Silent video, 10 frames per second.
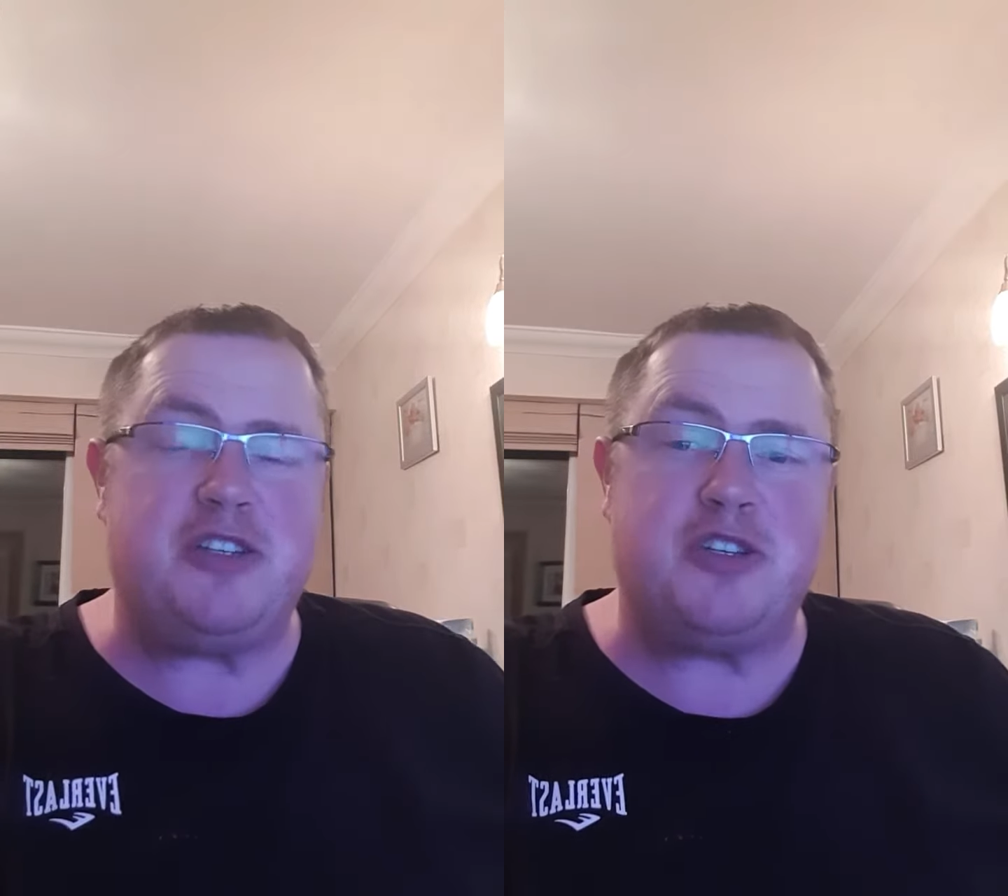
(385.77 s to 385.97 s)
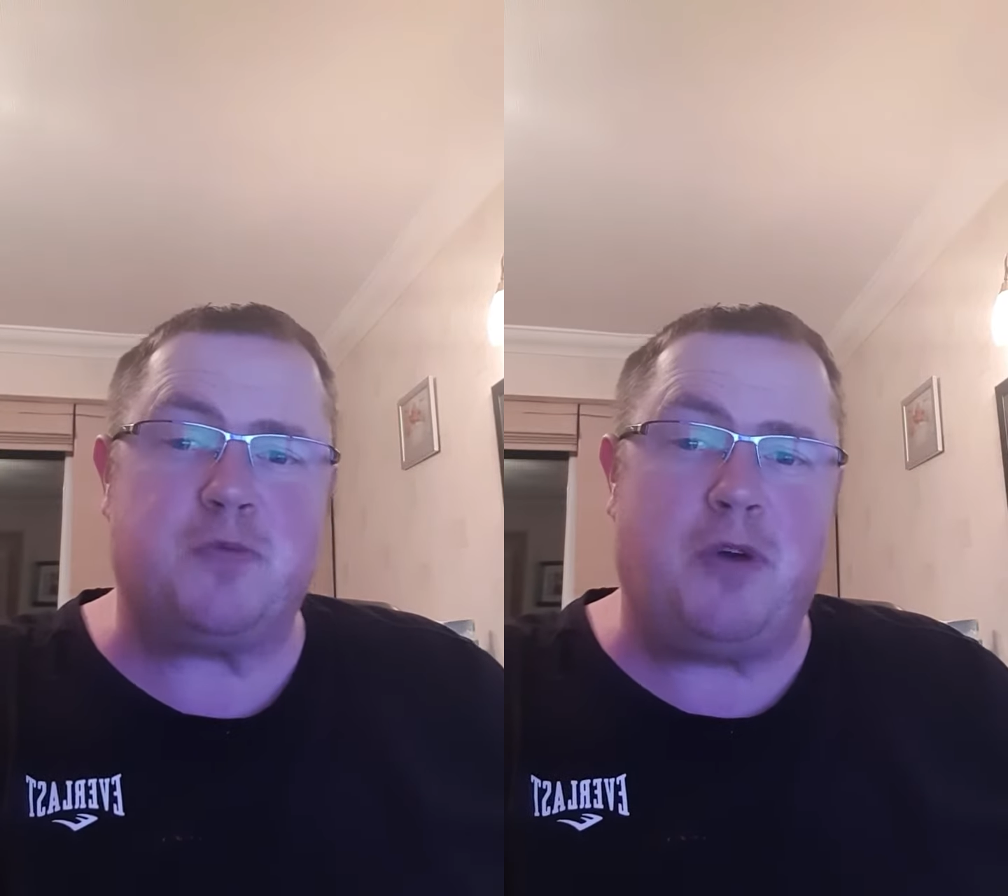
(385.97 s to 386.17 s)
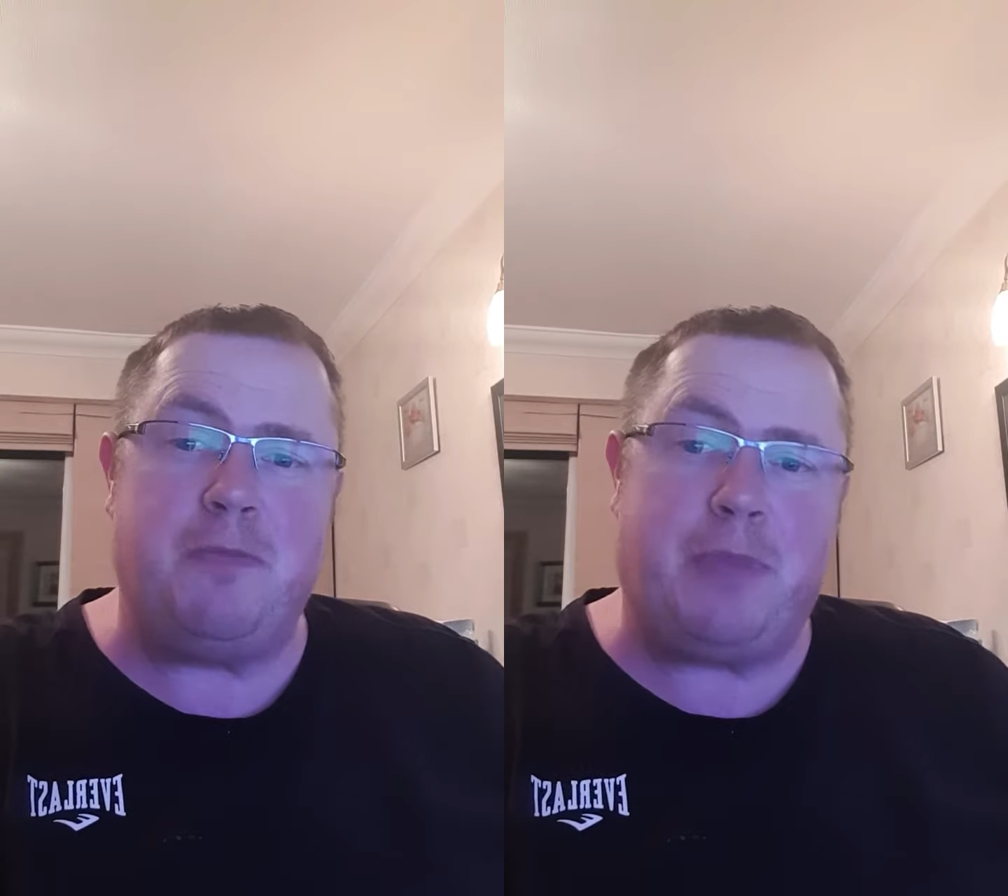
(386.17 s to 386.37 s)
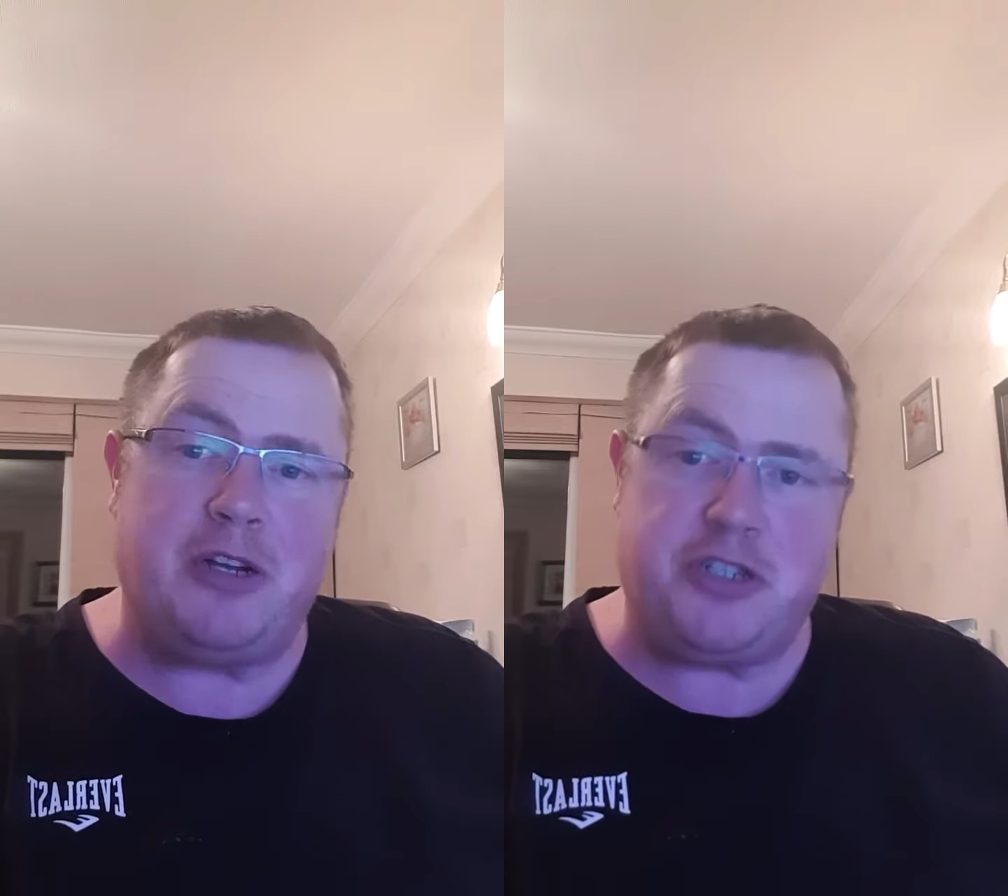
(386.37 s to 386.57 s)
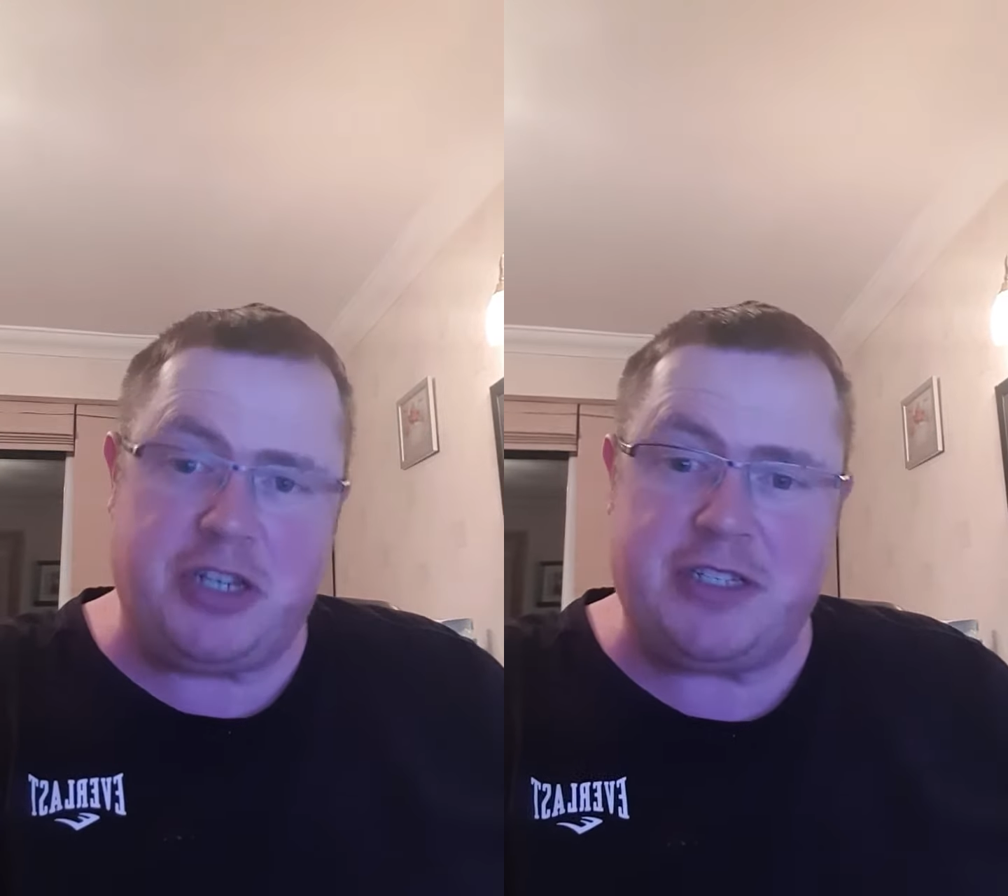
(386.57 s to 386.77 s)
just won't buy
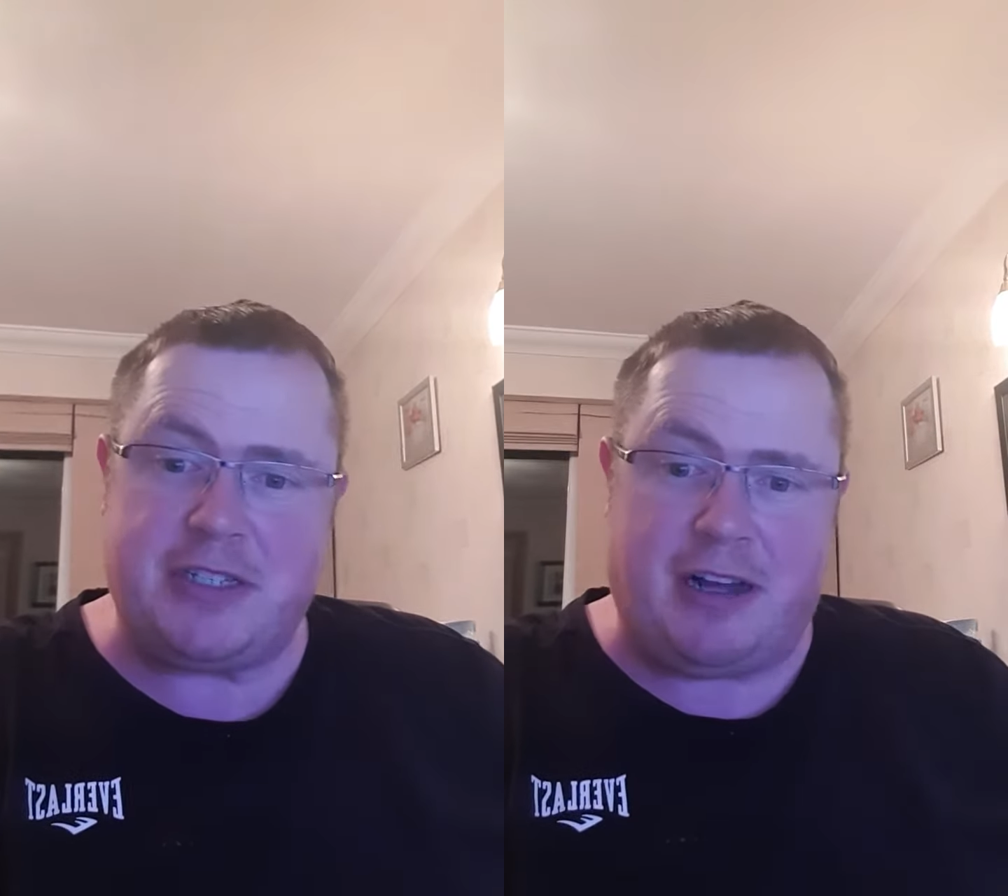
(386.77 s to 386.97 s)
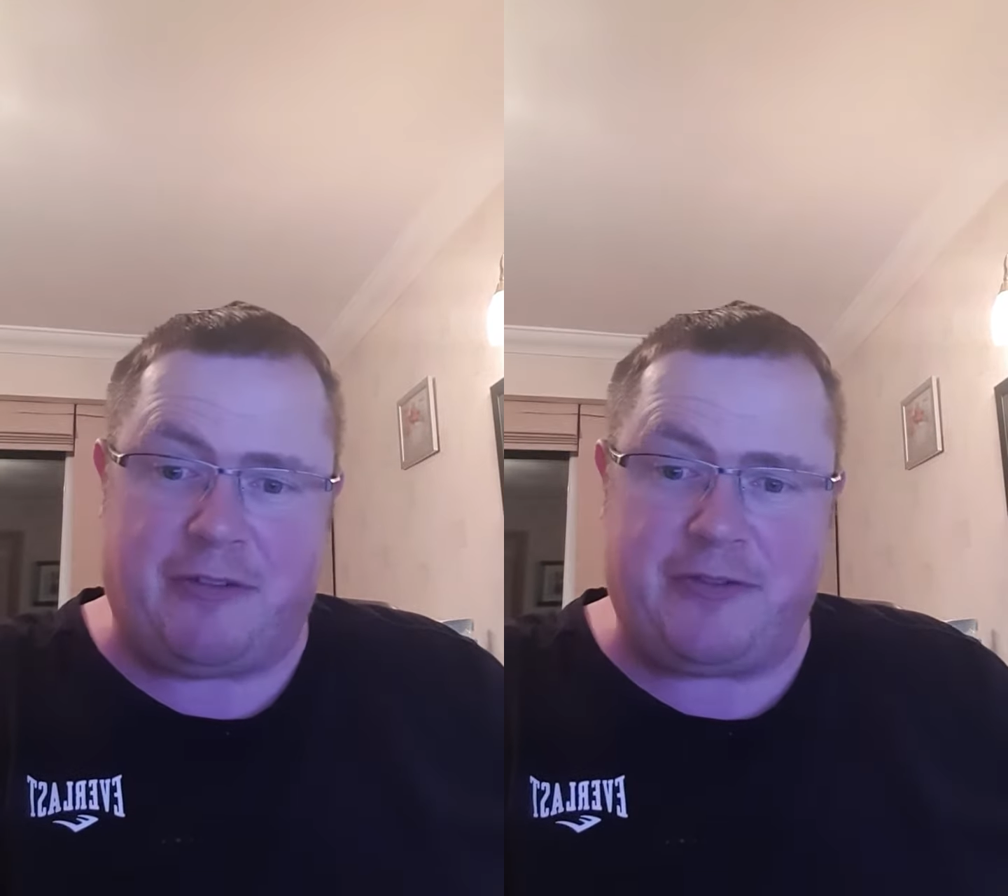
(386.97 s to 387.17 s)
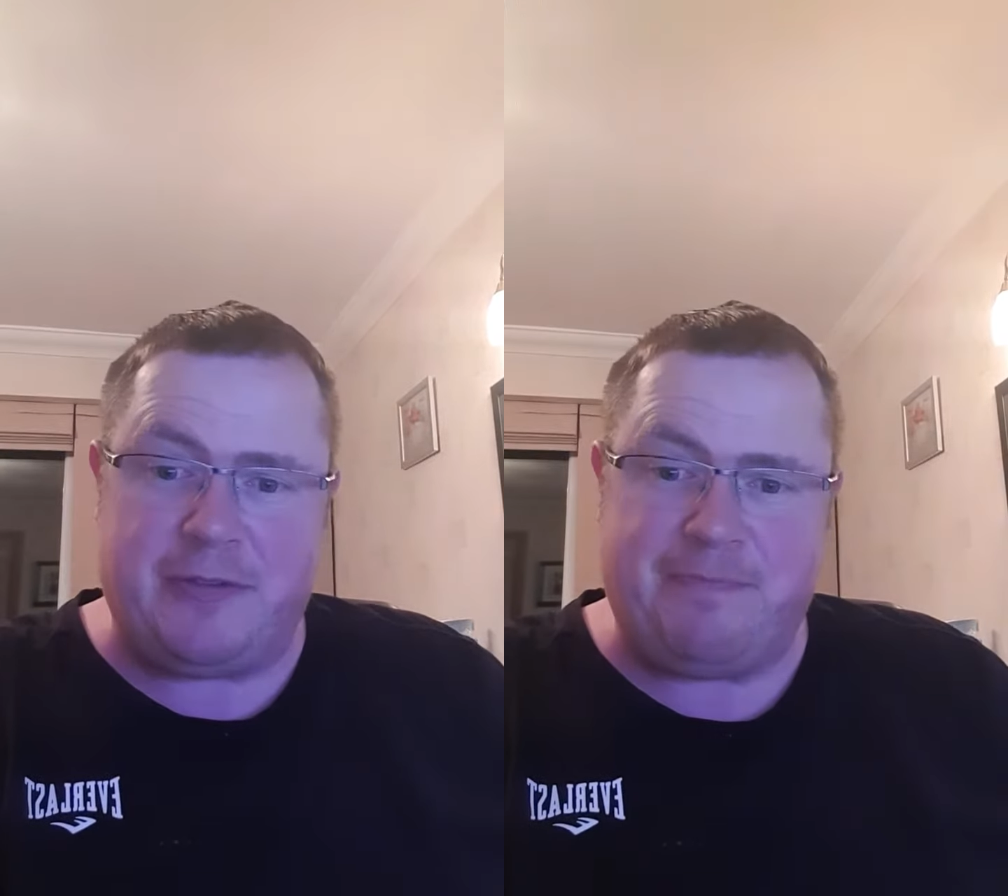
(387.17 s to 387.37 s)
shit stuff.